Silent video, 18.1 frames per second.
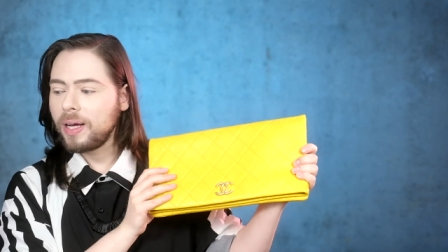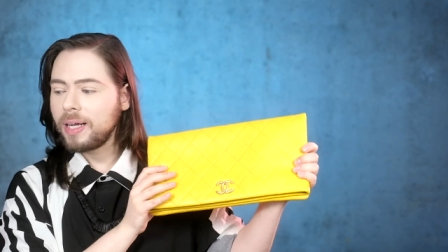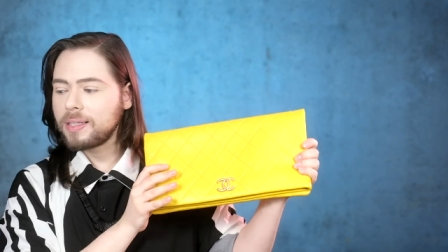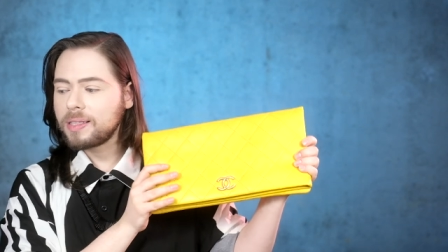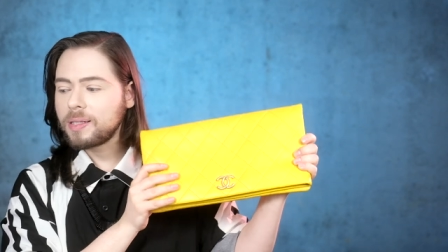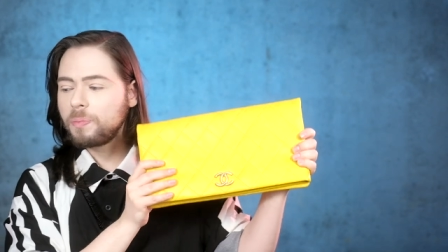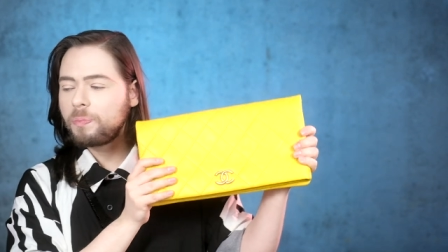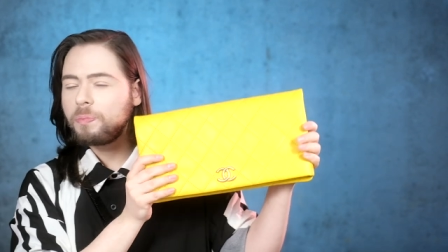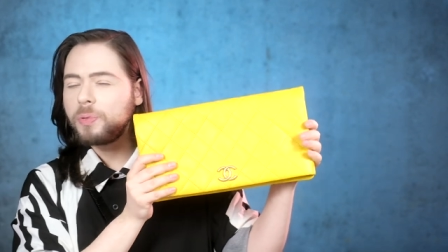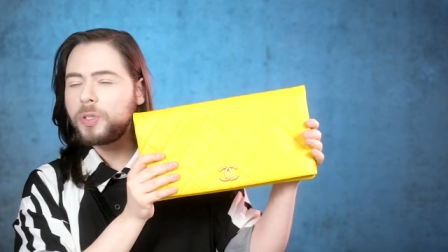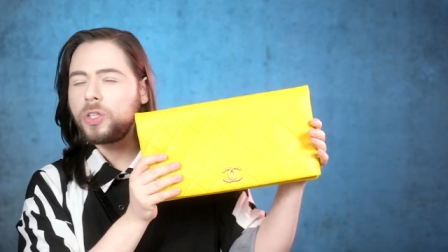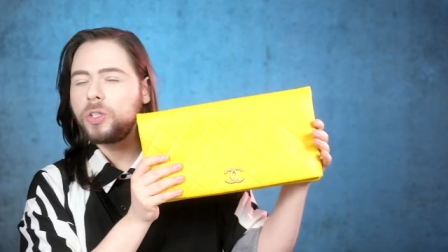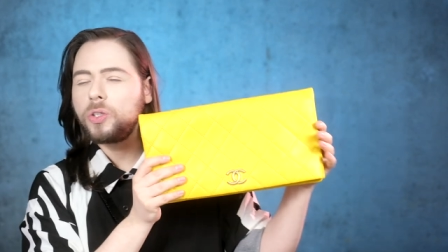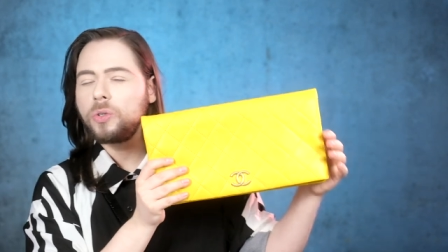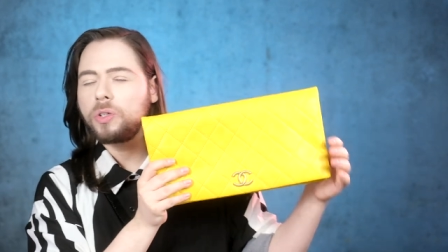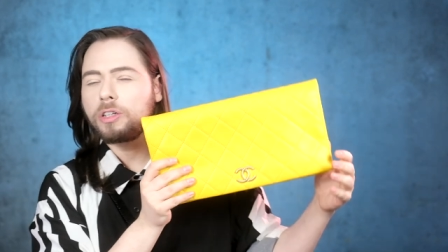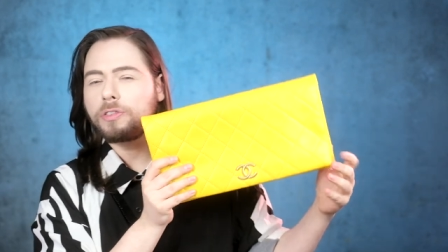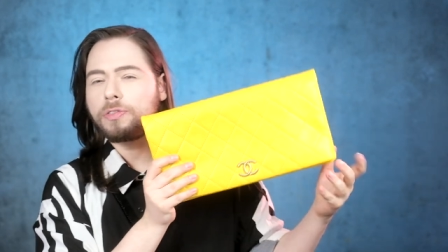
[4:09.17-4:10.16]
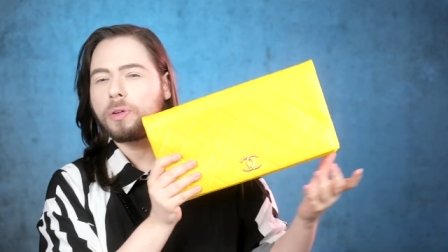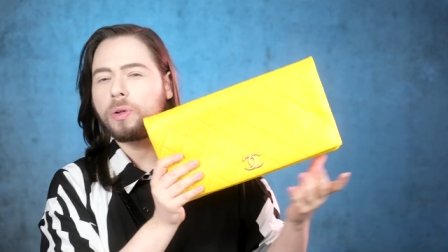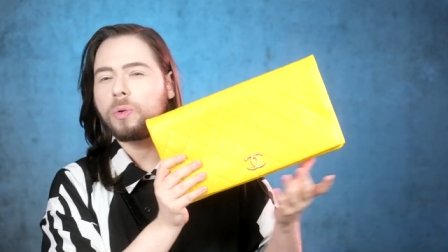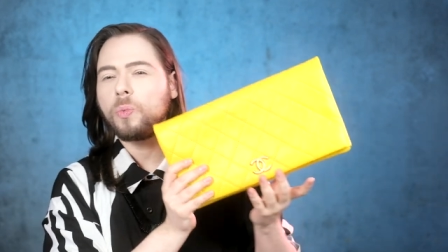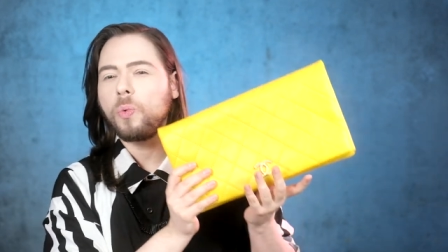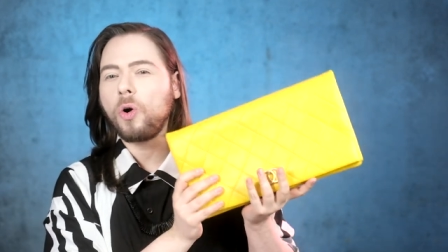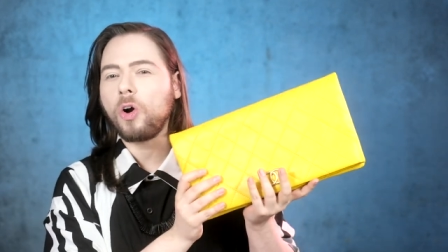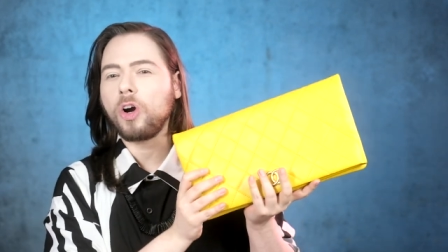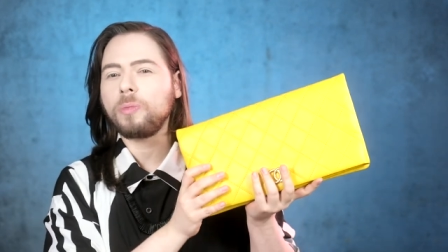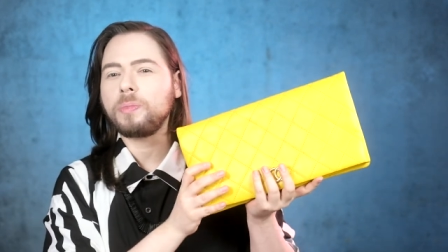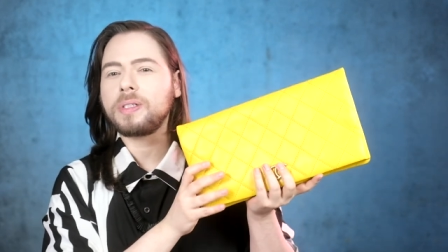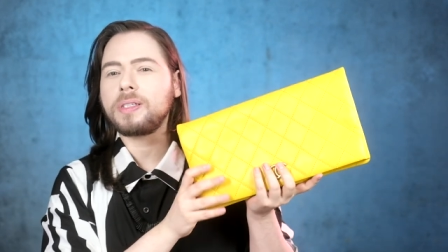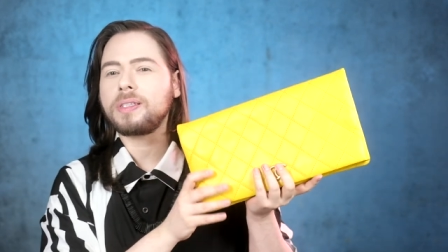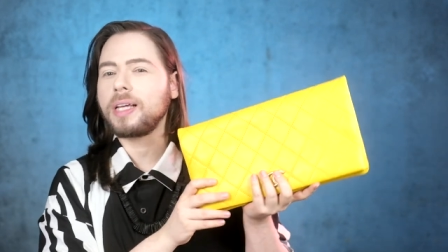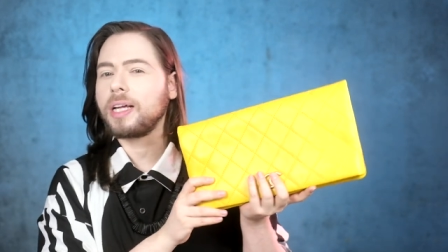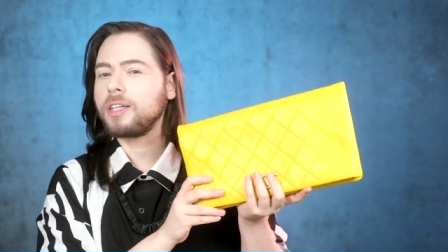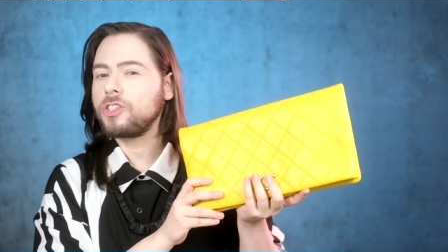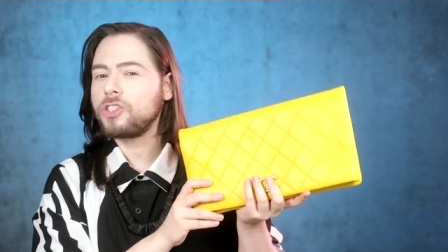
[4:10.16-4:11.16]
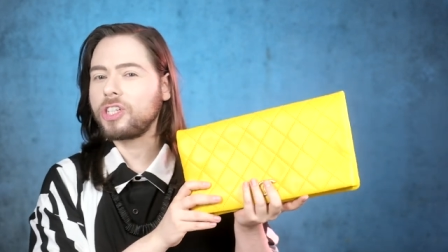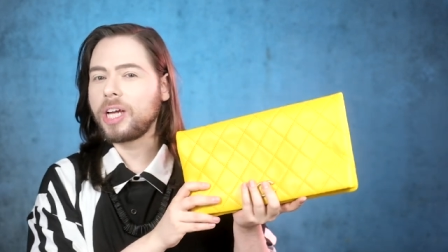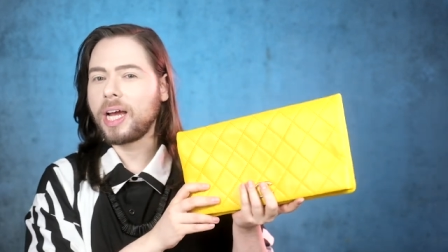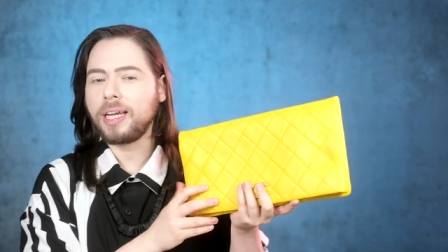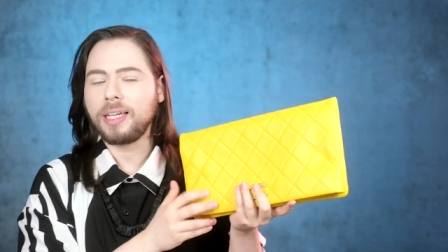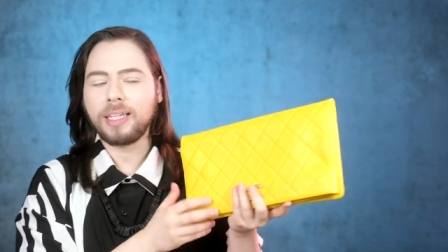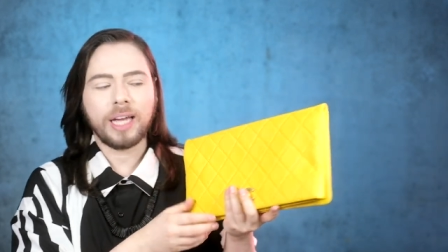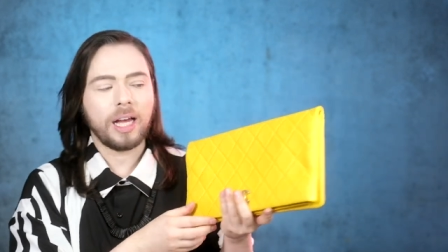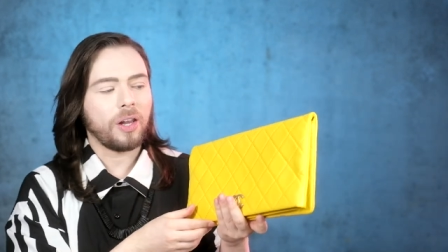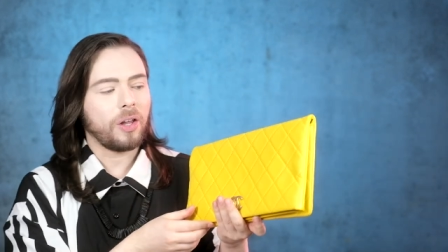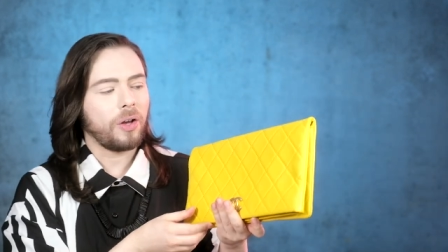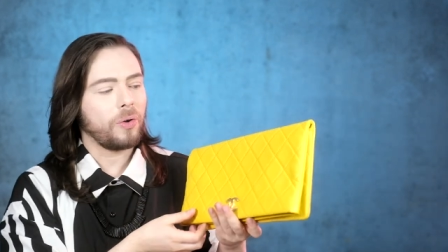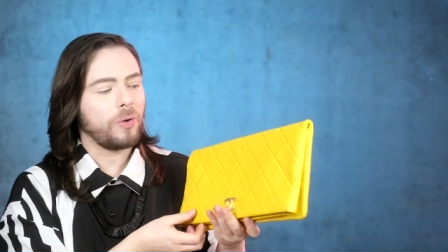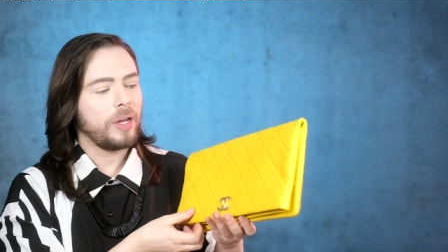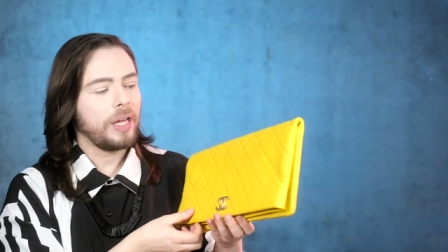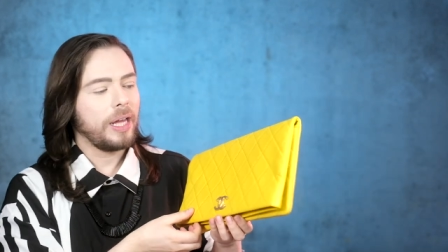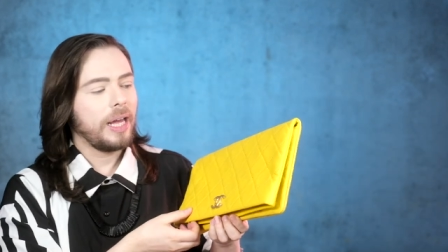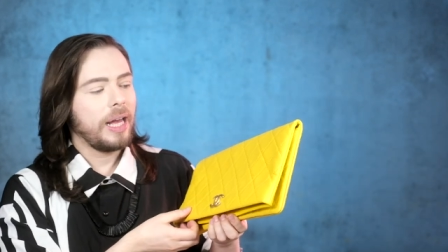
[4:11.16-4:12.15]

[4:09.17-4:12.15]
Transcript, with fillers: It's a beautiful, warm sunshine yellow.